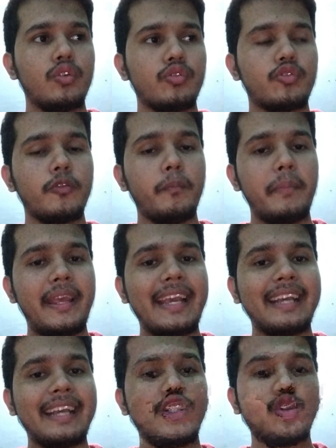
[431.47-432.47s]
you should
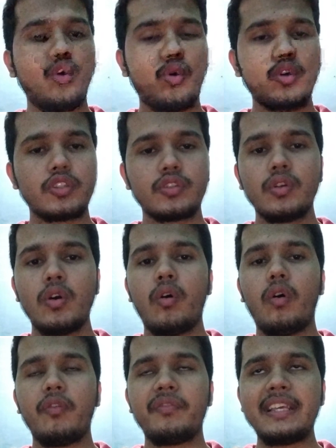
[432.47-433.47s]
make the notes
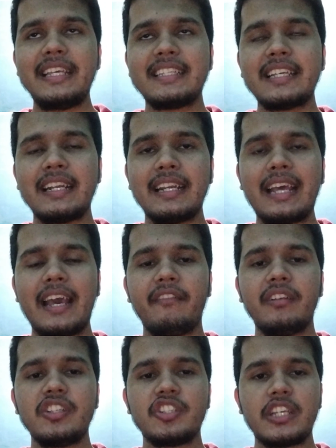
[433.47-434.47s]
of each and
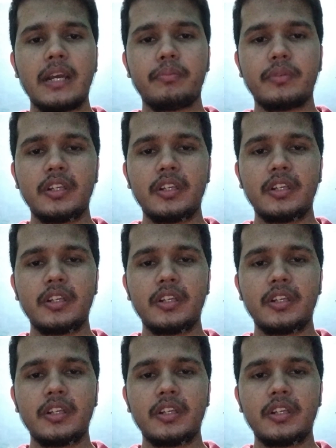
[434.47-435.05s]
every chapter,